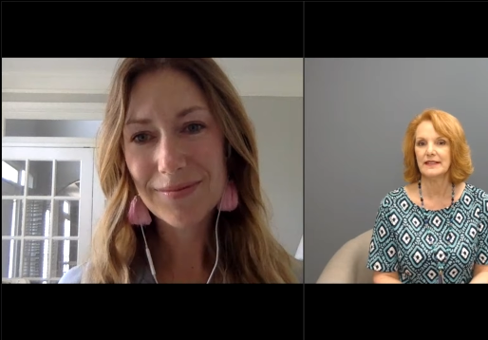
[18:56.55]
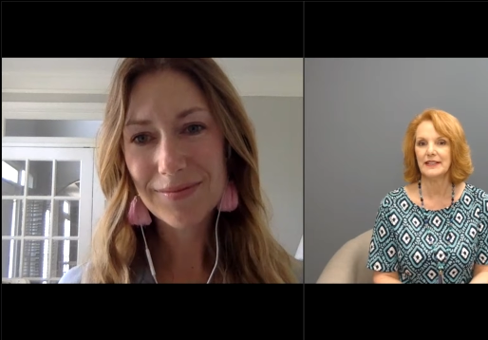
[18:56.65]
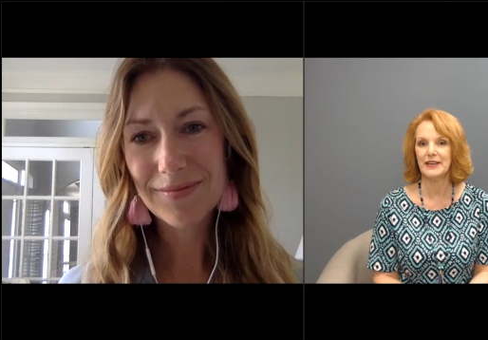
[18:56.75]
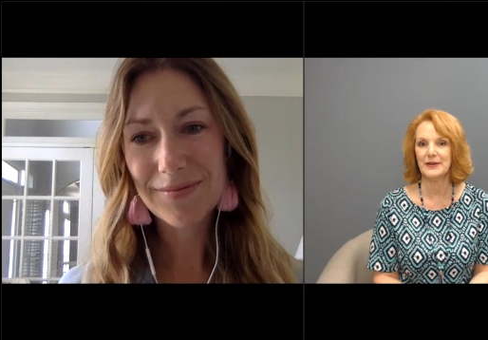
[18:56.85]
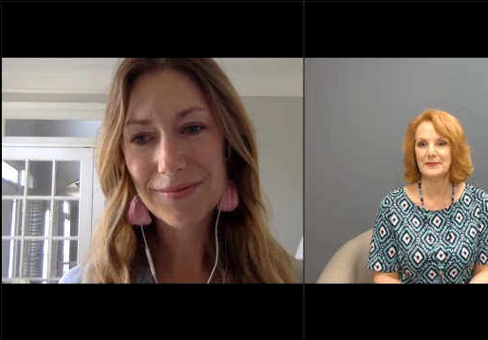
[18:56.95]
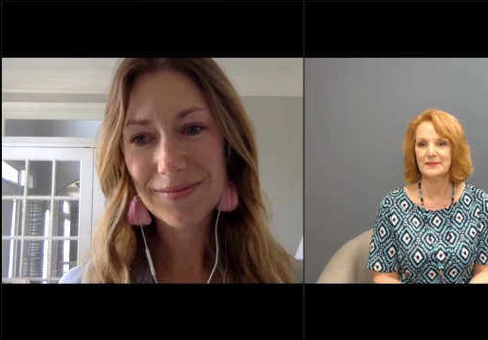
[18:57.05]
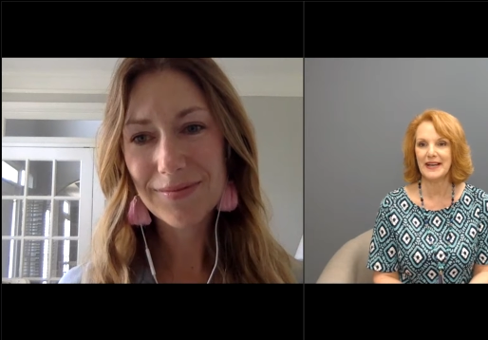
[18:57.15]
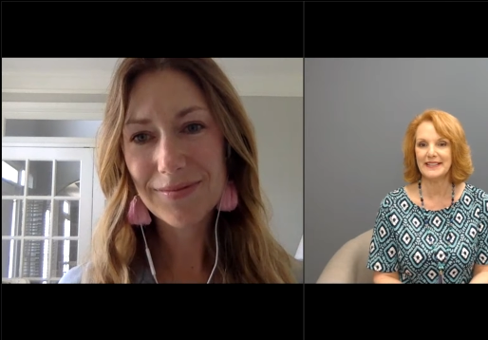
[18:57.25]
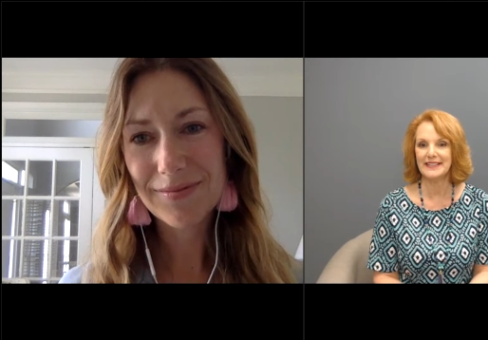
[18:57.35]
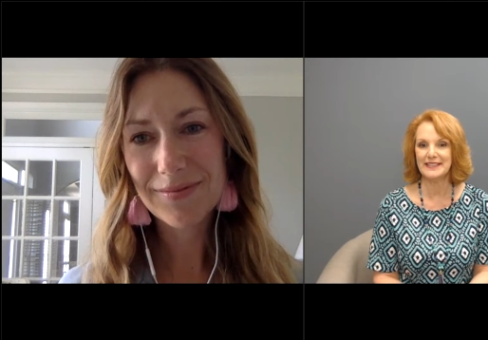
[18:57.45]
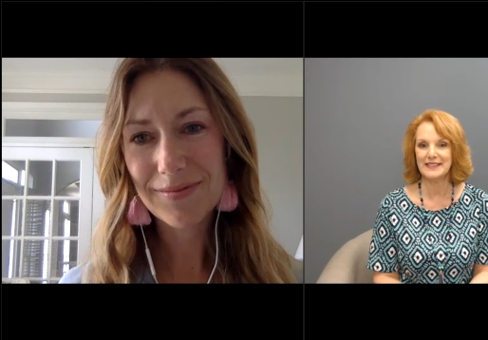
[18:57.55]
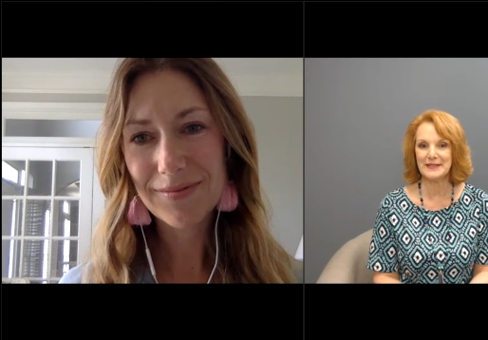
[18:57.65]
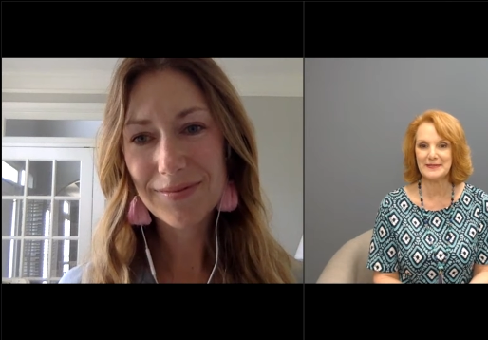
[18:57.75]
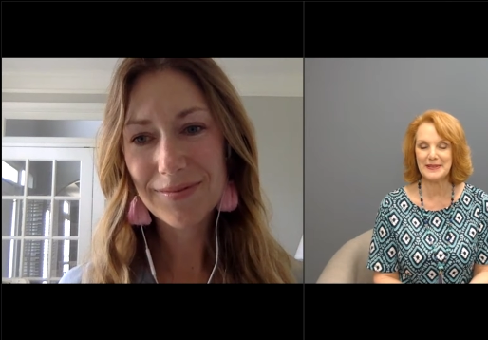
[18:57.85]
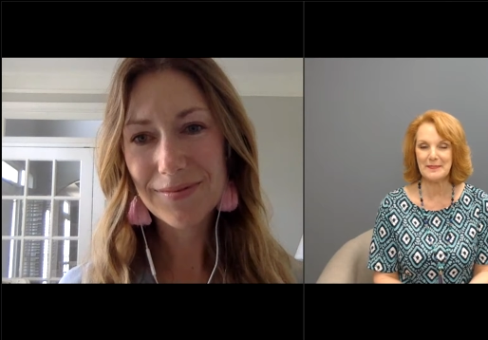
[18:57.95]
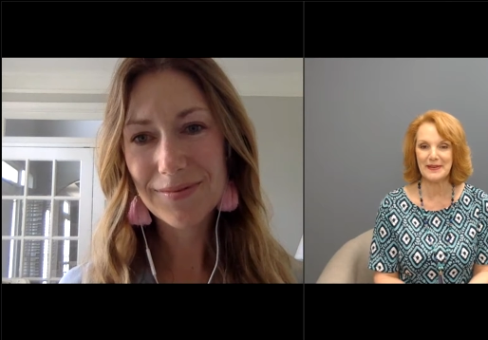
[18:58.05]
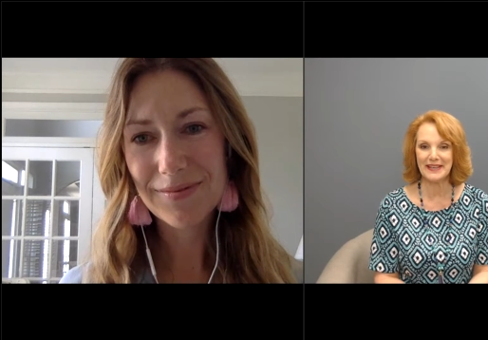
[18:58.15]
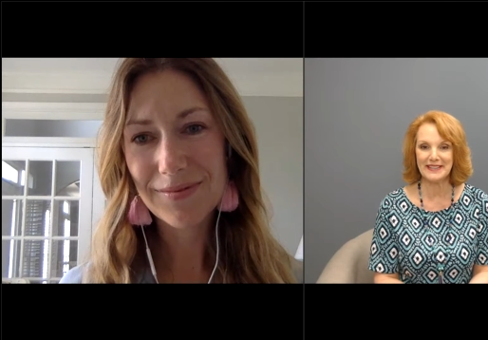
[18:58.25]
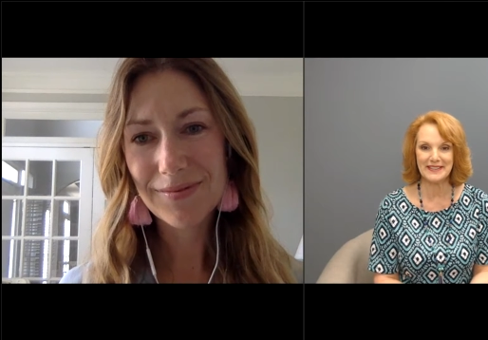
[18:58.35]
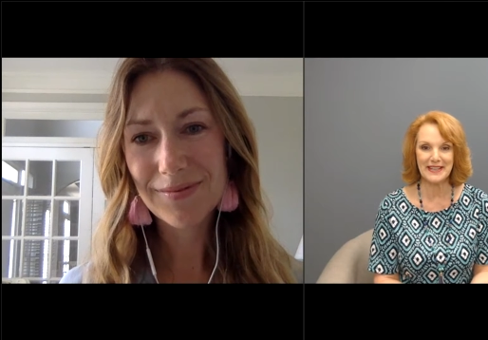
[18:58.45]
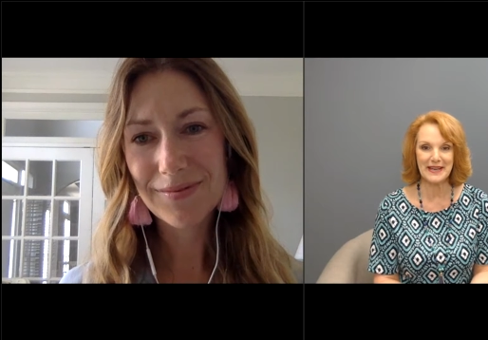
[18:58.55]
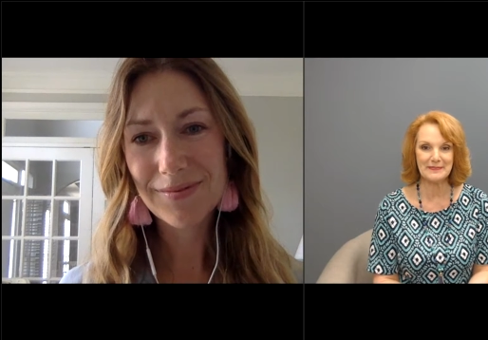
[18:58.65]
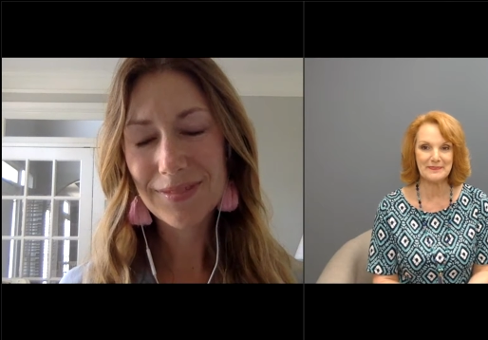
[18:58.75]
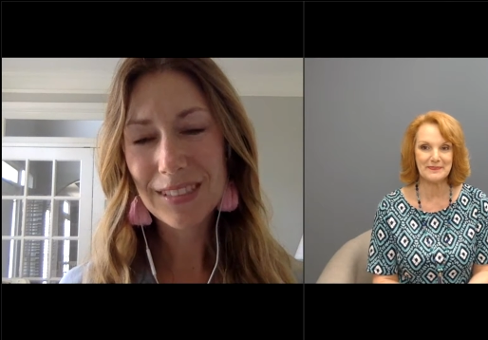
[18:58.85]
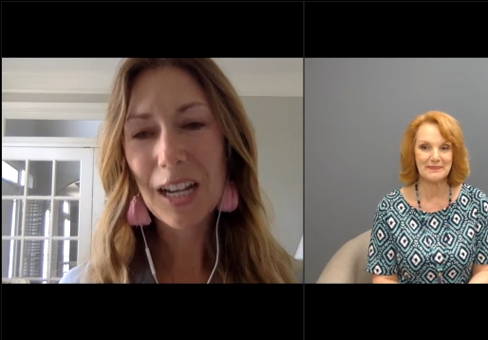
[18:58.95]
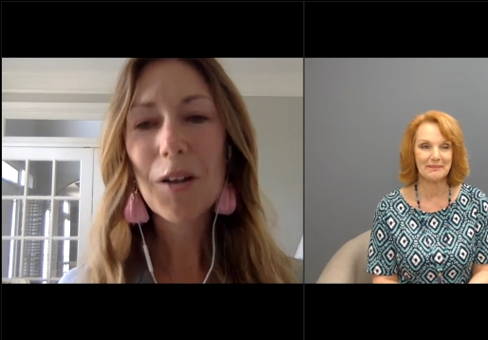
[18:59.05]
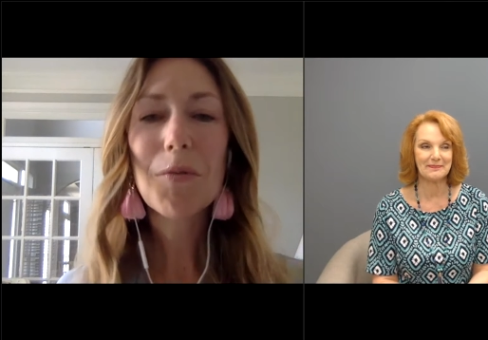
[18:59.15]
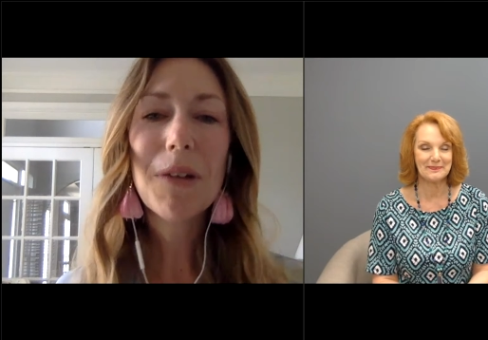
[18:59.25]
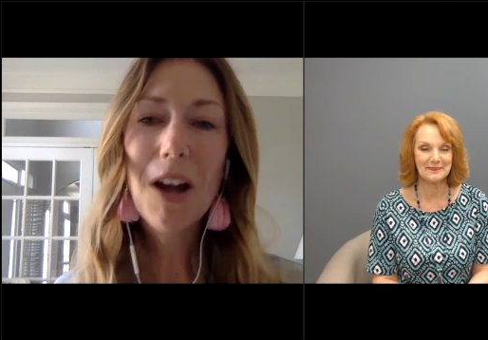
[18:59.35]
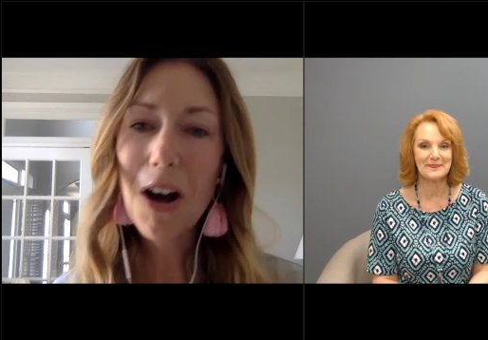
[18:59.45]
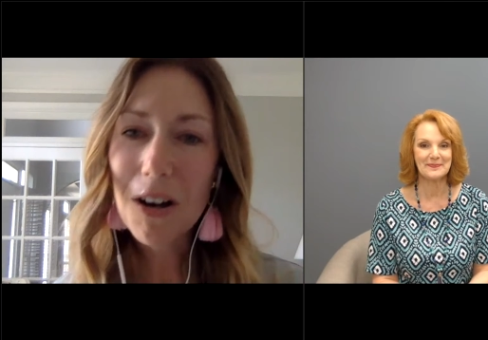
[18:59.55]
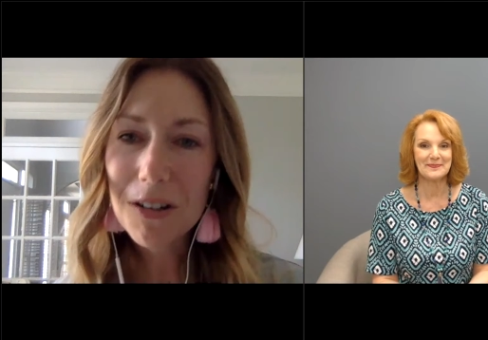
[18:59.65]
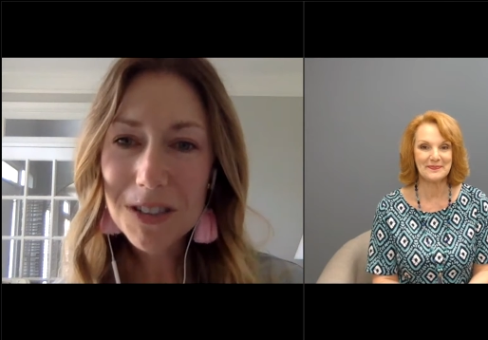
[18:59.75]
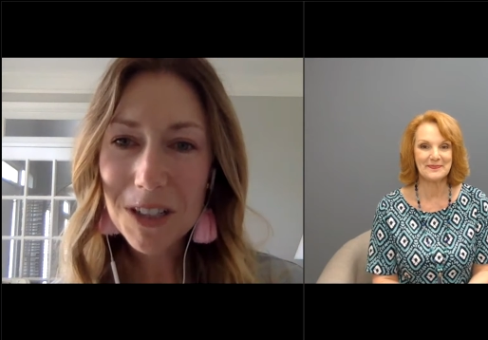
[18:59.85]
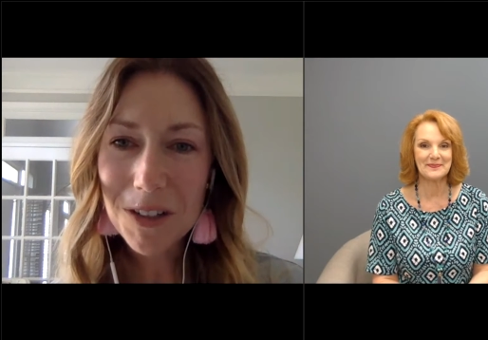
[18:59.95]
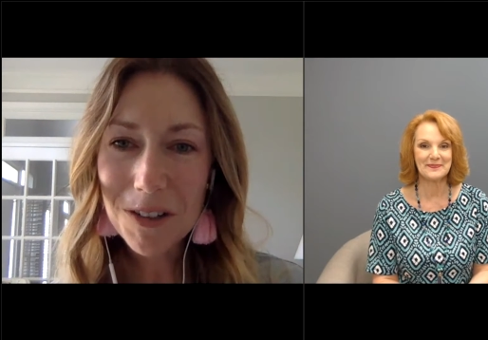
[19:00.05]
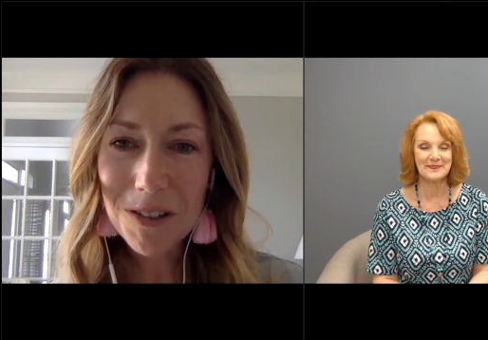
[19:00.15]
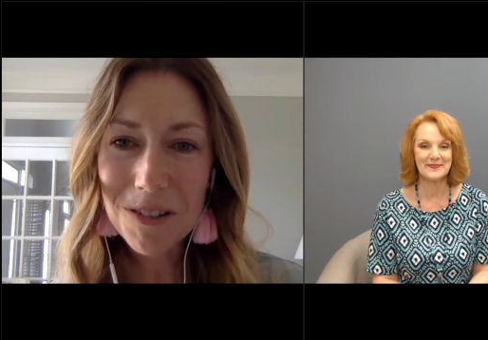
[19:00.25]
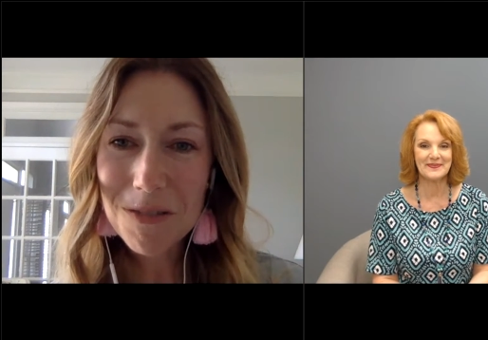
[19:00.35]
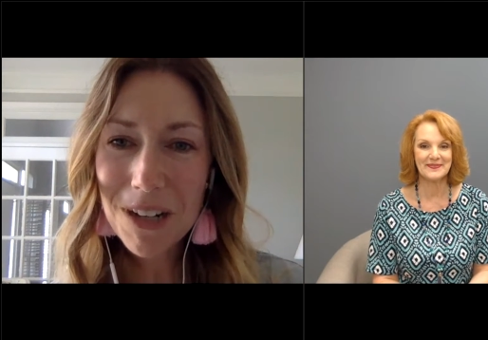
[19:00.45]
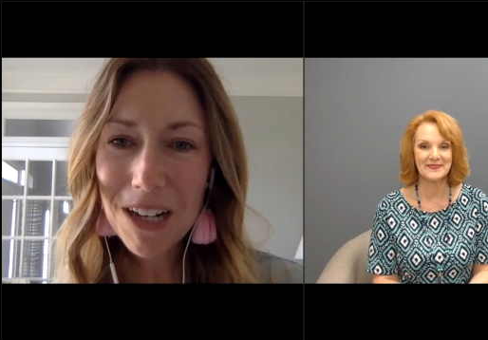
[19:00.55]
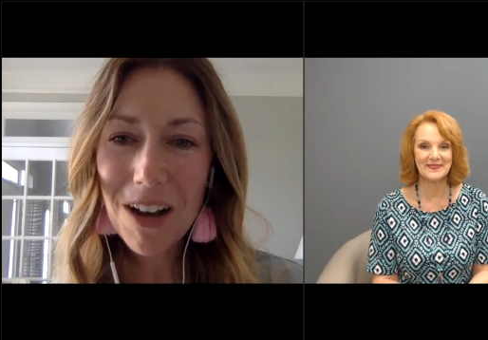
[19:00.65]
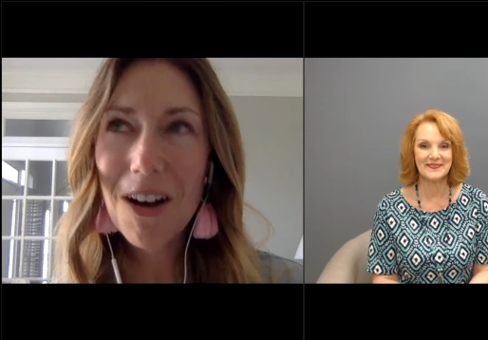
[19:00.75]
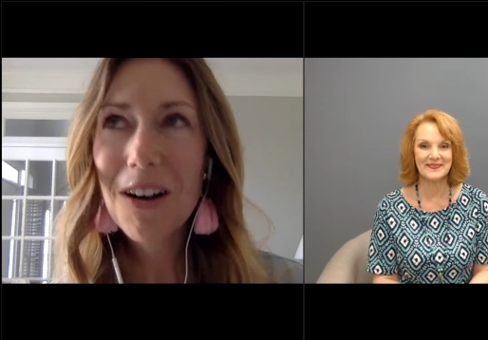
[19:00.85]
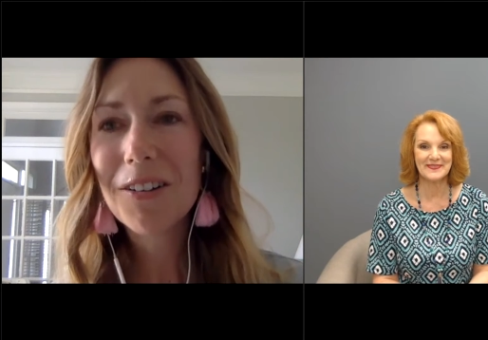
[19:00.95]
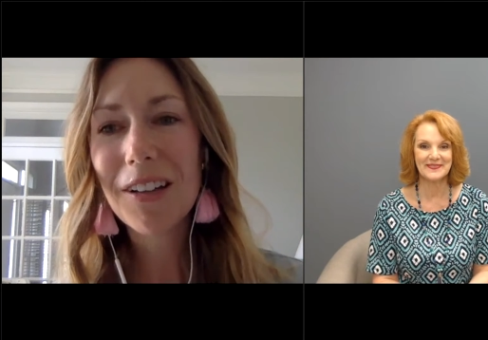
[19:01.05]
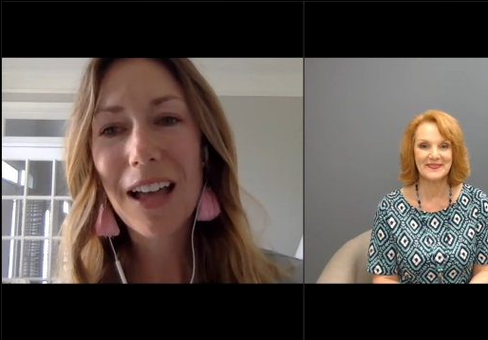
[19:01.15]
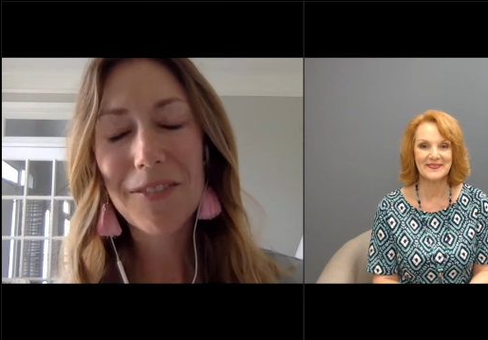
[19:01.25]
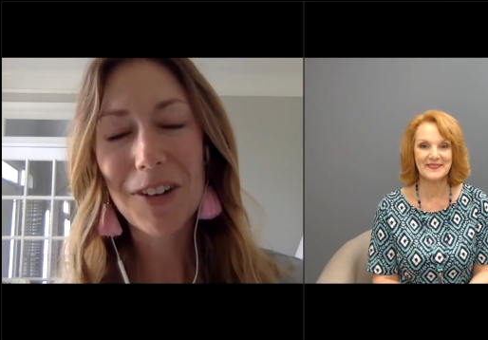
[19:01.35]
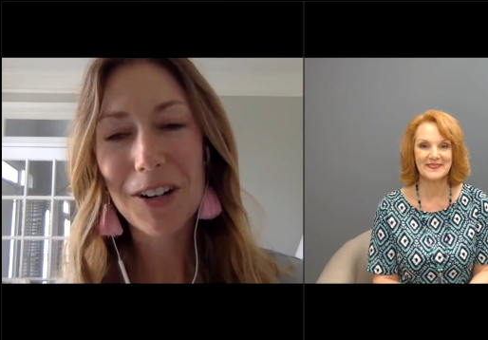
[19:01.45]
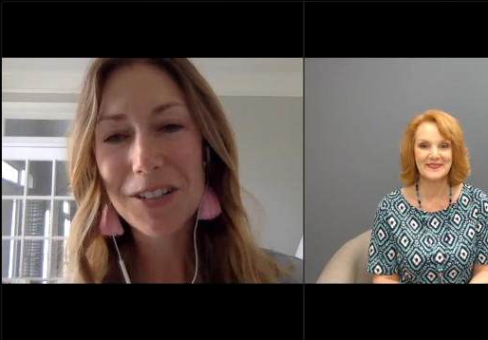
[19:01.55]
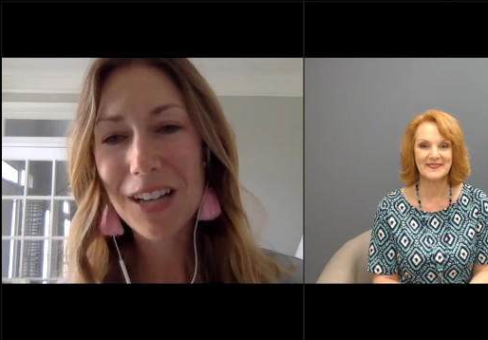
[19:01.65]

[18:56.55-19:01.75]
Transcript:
Speaker 1: you know, I need to get back into that. We all
Speaker 2: do. We all have our